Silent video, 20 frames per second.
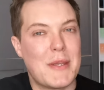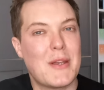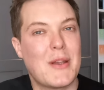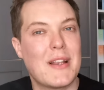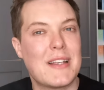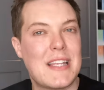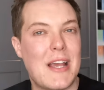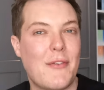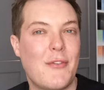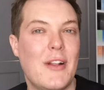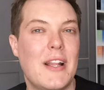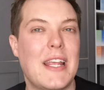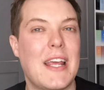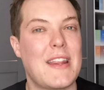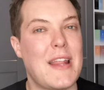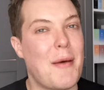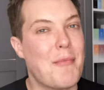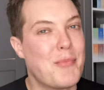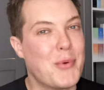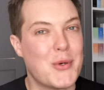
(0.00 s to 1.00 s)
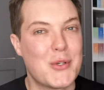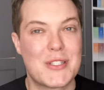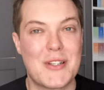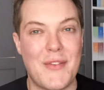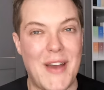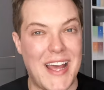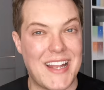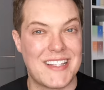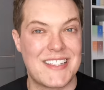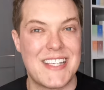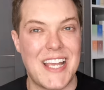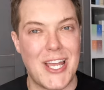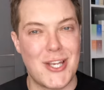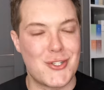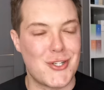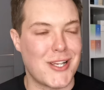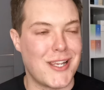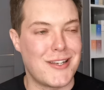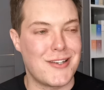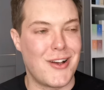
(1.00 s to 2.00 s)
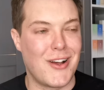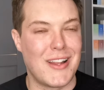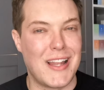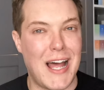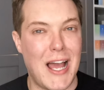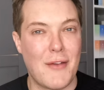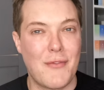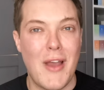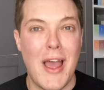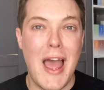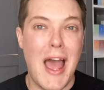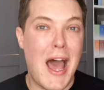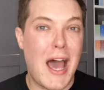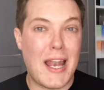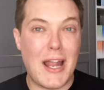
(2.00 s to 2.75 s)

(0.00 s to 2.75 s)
but you can definitely get that boost of anti-aging in your life,